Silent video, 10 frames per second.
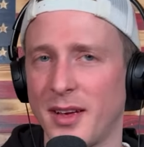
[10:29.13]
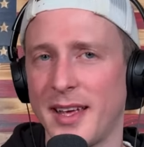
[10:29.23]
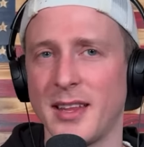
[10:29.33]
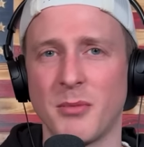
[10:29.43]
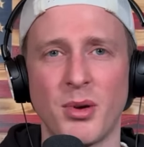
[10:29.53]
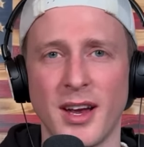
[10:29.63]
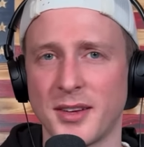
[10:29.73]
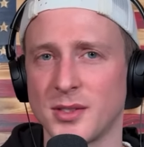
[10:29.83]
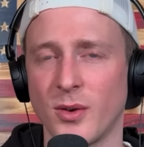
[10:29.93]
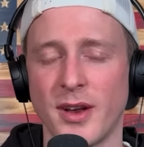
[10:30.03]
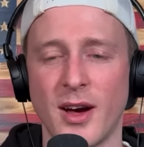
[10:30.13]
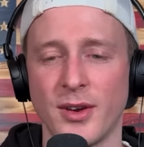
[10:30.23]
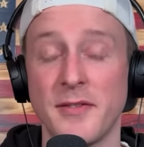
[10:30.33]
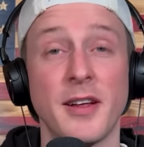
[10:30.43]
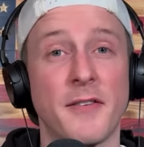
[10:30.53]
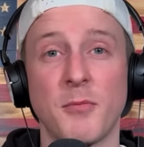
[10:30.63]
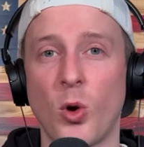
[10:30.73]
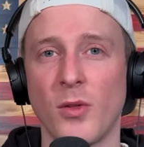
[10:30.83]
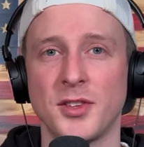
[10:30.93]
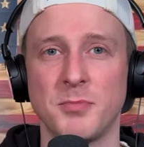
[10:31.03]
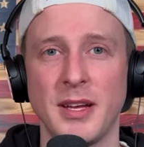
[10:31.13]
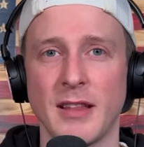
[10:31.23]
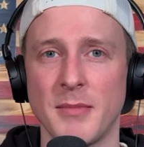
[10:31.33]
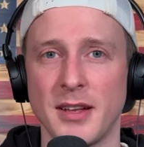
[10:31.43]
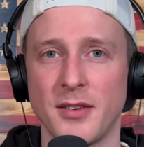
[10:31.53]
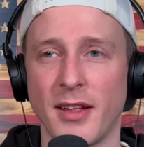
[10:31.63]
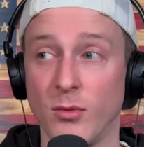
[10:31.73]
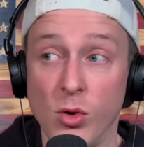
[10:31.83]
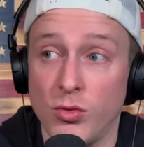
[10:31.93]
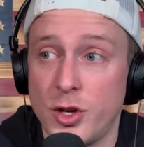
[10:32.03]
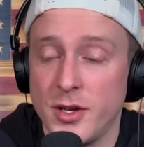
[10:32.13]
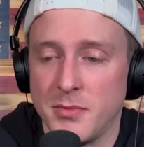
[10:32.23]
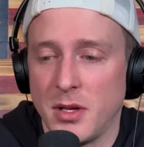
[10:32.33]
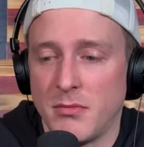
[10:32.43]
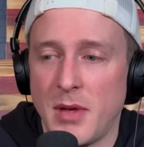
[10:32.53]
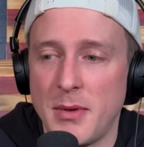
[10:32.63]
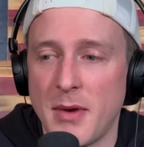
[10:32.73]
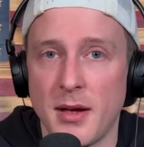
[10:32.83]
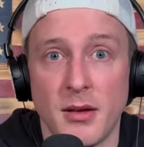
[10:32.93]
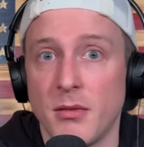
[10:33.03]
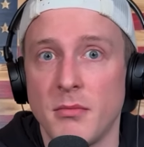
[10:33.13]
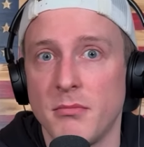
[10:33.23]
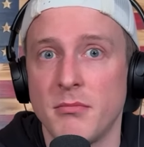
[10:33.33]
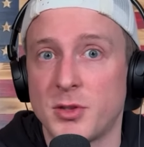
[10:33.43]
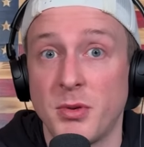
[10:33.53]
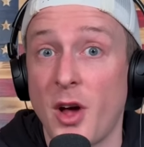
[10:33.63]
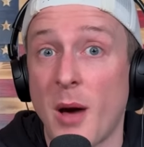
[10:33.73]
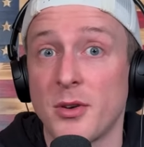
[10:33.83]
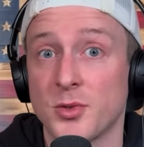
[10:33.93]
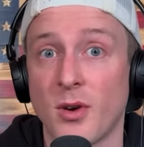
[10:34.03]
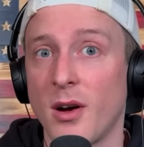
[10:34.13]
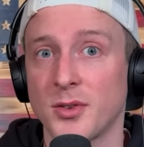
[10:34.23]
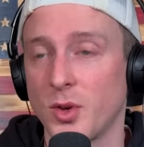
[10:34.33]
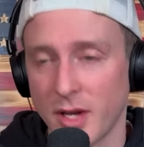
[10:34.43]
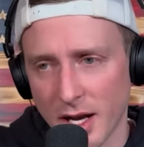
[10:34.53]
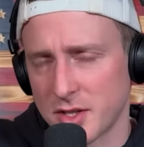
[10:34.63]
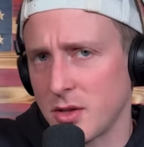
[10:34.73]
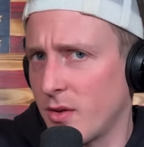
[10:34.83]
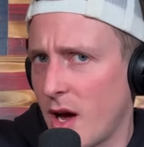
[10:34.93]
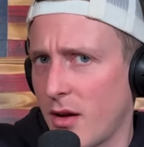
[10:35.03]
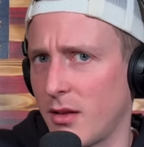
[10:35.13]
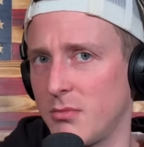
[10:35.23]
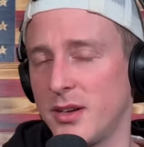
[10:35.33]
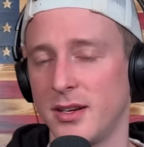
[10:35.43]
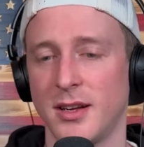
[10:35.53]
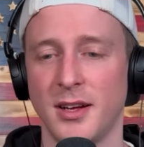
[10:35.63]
hit the brake, slow down. Even if I'm going the speed limit, you're like, whoa, geez, maybe my speedometer's wrong, so I got to slow down a little bit.